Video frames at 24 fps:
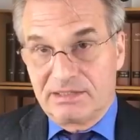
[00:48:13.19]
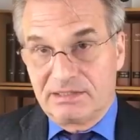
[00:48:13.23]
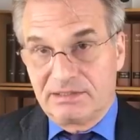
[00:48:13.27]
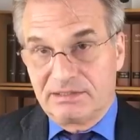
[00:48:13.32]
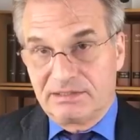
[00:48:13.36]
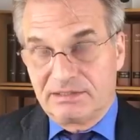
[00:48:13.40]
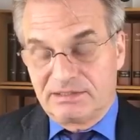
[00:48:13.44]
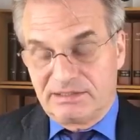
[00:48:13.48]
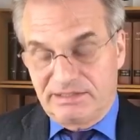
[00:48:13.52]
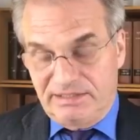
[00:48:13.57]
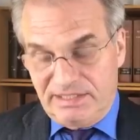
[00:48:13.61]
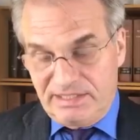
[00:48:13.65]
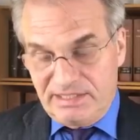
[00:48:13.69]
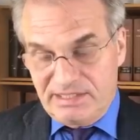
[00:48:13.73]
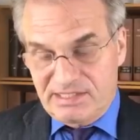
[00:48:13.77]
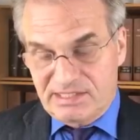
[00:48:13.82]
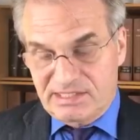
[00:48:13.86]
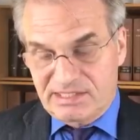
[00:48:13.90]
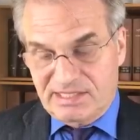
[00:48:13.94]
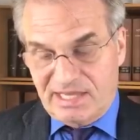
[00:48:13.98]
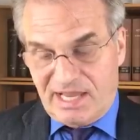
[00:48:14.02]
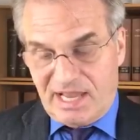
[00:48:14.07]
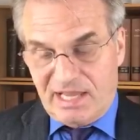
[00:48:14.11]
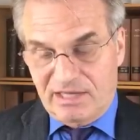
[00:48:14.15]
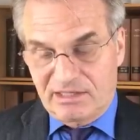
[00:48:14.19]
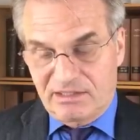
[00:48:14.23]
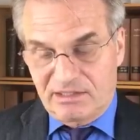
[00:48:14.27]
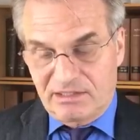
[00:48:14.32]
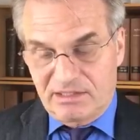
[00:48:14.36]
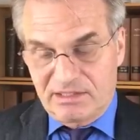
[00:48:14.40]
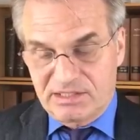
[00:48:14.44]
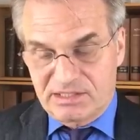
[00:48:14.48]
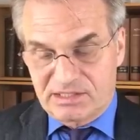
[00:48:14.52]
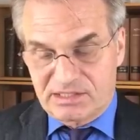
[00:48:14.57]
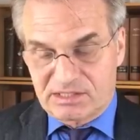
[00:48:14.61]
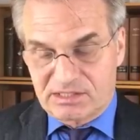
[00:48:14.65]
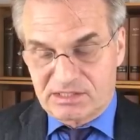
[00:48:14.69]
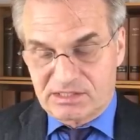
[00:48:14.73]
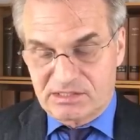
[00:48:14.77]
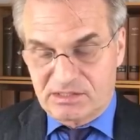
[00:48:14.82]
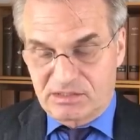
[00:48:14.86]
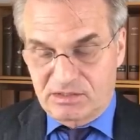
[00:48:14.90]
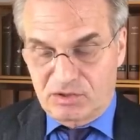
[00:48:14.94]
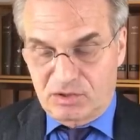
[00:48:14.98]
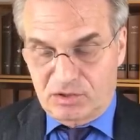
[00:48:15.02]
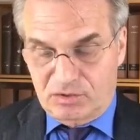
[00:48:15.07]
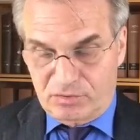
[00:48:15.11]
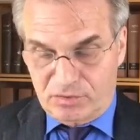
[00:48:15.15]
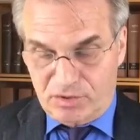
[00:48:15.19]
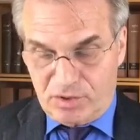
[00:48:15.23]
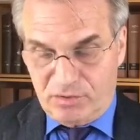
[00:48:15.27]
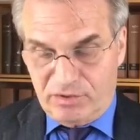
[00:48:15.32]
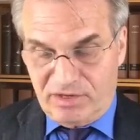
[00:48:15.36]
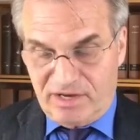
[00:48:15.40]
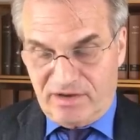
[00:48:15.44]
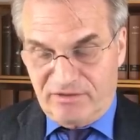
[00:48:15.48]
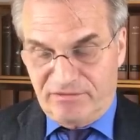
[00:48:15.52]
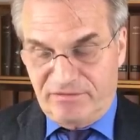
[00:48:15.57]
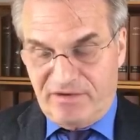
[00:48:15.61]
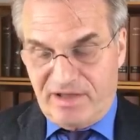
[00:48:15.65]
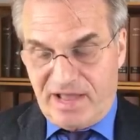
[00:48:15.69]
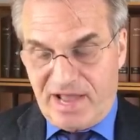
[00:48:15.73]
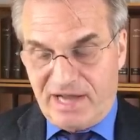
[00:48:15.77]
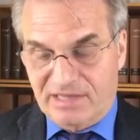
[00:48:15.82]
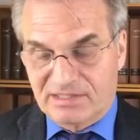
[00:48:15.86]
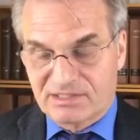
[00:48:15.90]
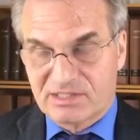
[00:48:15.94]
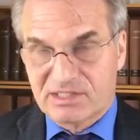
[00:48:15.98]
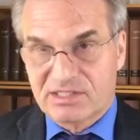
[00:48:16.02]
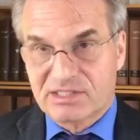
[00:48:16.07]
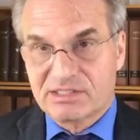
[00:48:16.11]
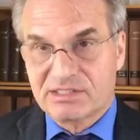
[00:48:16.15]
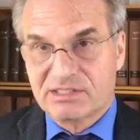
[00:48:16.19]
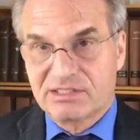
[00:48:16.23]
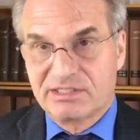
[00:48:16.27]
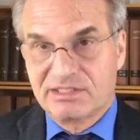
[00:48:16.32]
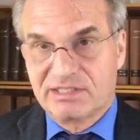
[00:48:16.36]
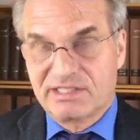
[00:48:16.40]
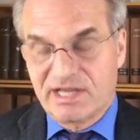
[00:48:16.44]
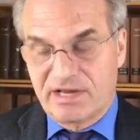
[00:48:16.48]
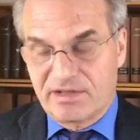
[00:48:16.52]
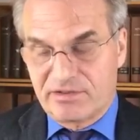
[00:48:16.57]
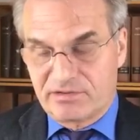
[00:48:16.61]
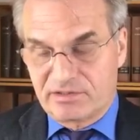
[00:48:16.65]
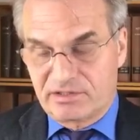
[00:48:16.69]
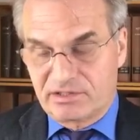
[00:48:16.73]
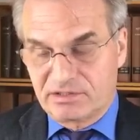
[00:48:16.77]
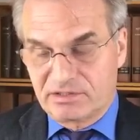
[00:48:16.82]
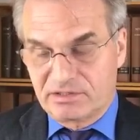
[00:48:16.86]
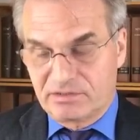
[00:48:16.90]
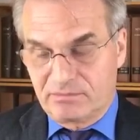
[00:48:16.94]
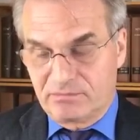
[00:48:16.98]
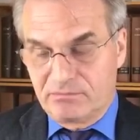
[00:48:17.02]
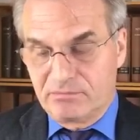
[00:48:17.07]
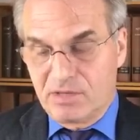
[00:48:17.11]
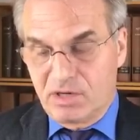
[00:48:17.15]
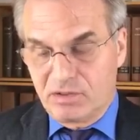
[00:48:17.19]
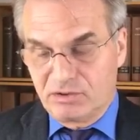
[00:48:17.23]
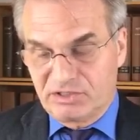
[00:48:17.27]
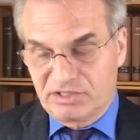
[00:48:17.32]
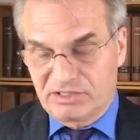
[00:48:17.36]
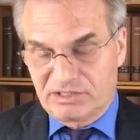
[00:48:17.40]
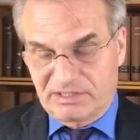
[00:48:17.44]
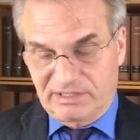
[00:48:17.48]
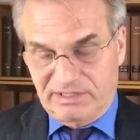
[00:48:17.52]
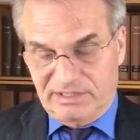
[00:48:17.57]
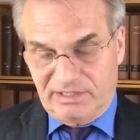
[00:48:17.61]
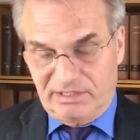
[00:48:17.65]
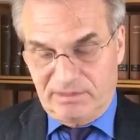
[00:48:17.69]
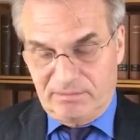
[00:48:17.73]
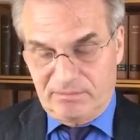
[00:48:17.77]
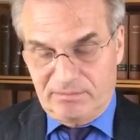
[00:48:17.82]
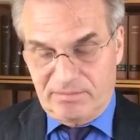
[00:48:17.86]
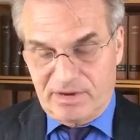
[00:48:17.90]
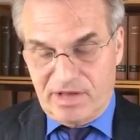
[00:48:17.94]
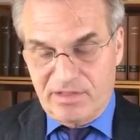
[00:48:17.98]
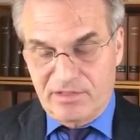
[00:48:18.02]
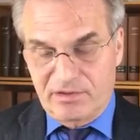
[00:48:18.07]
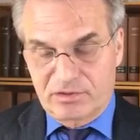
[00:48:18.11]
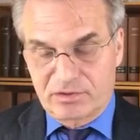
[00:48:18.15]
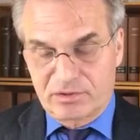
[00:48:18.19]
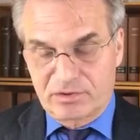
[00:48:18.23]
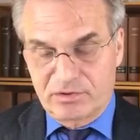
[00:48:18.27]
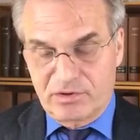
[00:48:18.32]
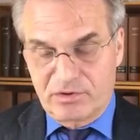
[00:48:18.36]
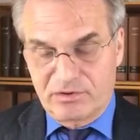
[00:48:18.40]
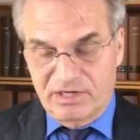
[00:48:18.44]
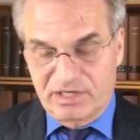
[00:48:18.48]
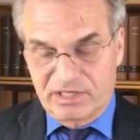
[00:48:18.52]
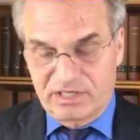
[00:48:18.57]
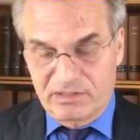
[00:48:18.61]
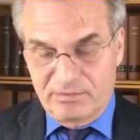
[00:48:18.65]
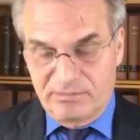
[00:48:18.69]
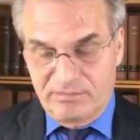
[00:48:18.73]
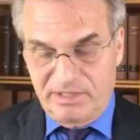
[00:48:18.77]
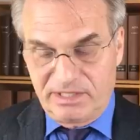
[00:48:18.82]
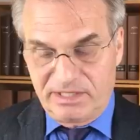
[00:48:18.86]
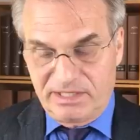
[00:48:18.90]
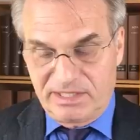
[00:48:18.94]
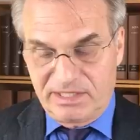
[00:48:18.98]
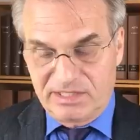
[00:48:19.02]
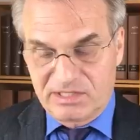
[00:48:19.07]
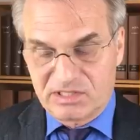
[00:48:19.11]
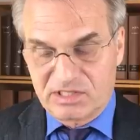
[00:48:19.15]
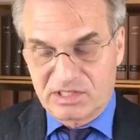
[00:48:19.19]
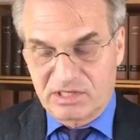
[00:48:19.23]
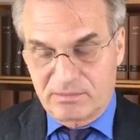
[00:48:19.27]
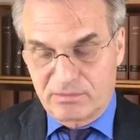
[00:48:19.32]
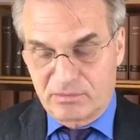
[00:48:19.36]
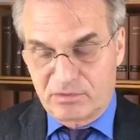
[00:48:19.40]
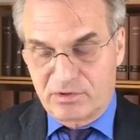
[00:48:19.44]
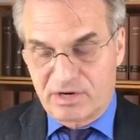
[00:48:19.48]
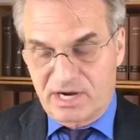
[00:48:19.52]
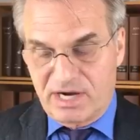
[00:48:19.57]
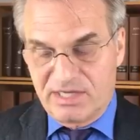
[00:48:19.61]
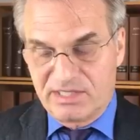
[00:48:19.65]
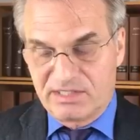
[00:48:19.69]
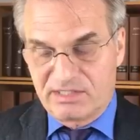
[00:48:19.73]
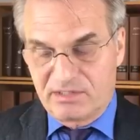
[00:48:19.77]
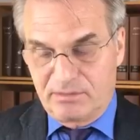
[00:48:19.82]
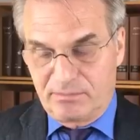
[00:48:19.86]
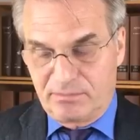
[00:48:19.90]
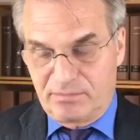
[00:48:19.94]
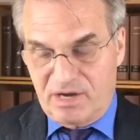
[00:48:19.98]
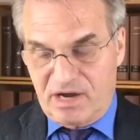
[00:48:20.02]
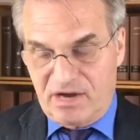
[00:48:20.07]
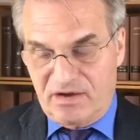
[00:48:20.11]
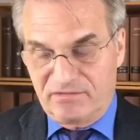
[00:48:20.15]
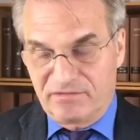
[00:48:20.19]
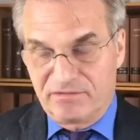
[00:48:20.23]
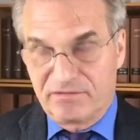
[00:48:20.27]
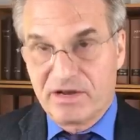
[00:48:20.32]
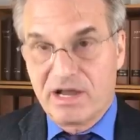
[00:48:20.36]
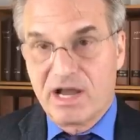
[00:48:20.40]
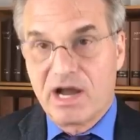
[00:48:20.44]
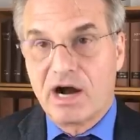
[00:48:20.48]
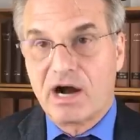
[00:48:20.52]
These scandalous corona facts, gathered mostly by the Corona Committee and summarized above,